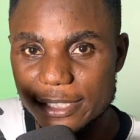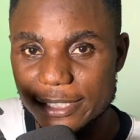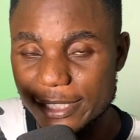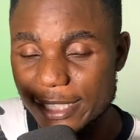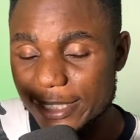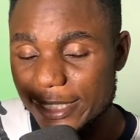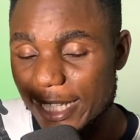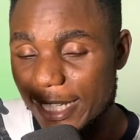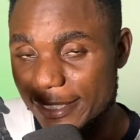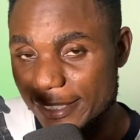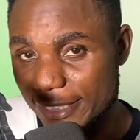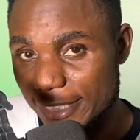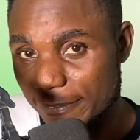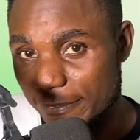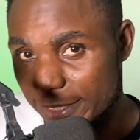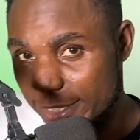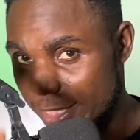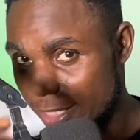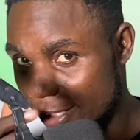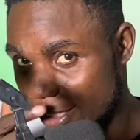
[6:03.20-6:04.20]
such
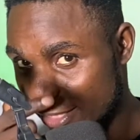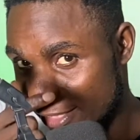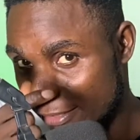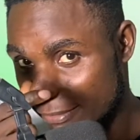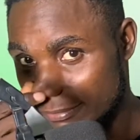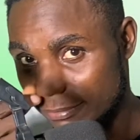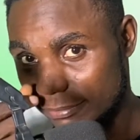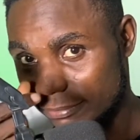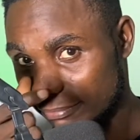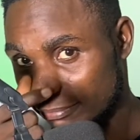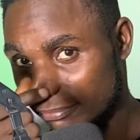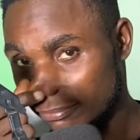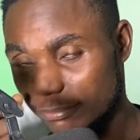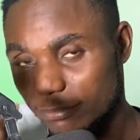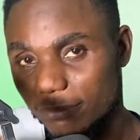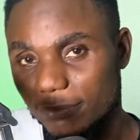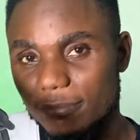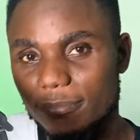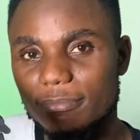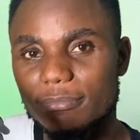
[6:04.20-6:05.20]
activities.
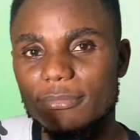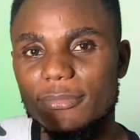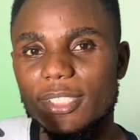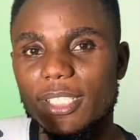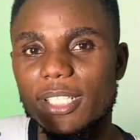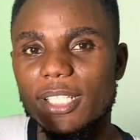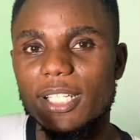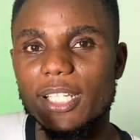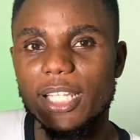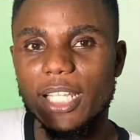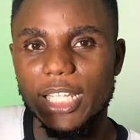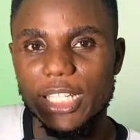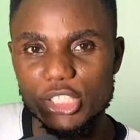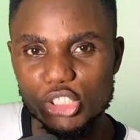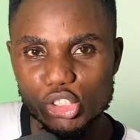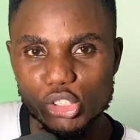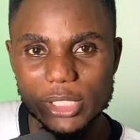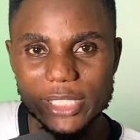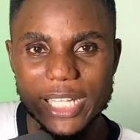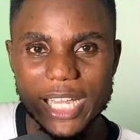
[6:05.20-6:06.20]
A
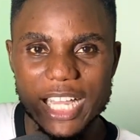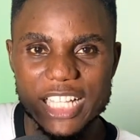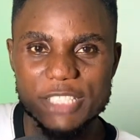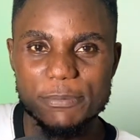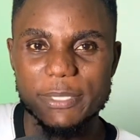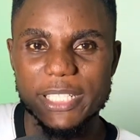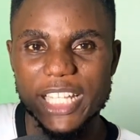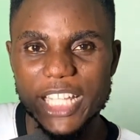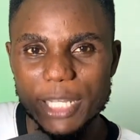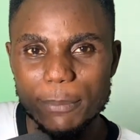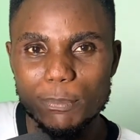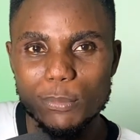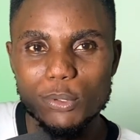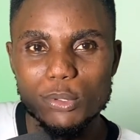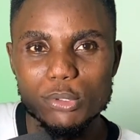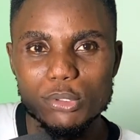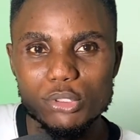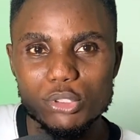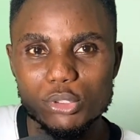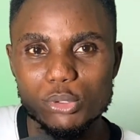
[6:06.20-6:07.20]
student has been
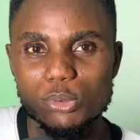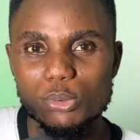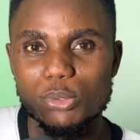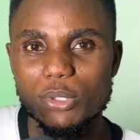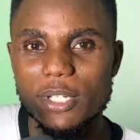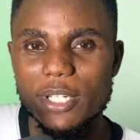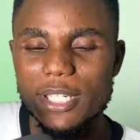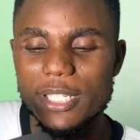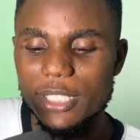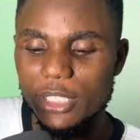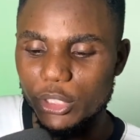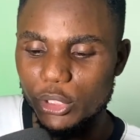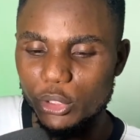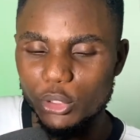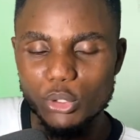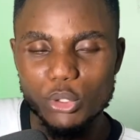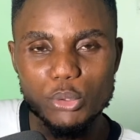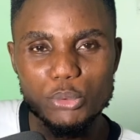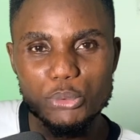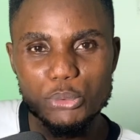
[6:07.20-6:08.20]
able to,
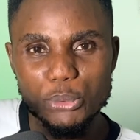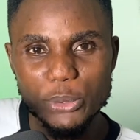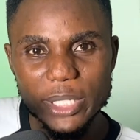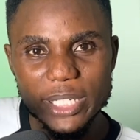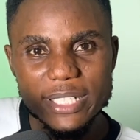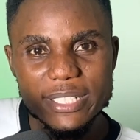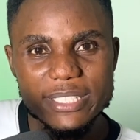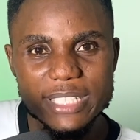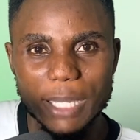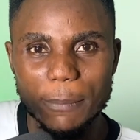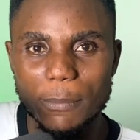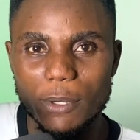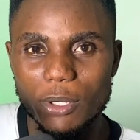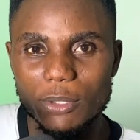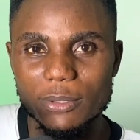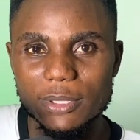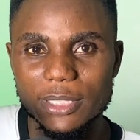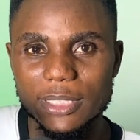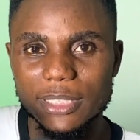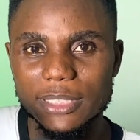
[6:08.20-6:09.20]
raise
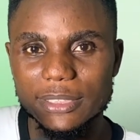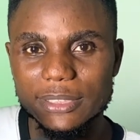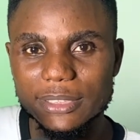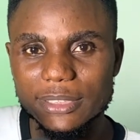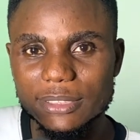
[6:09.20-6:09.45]
about,